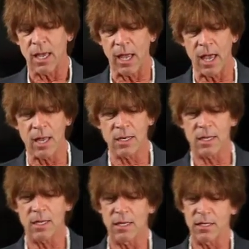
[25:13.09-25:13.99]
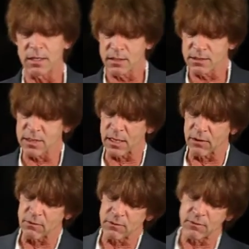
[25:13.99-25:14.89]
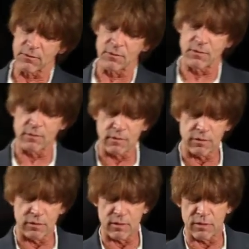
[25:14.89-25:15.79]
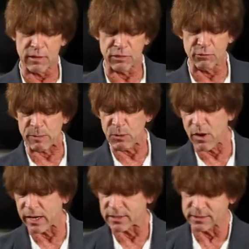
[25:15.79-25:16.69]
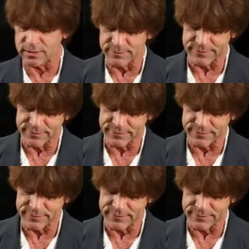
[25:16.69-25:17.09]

And so the 3 points.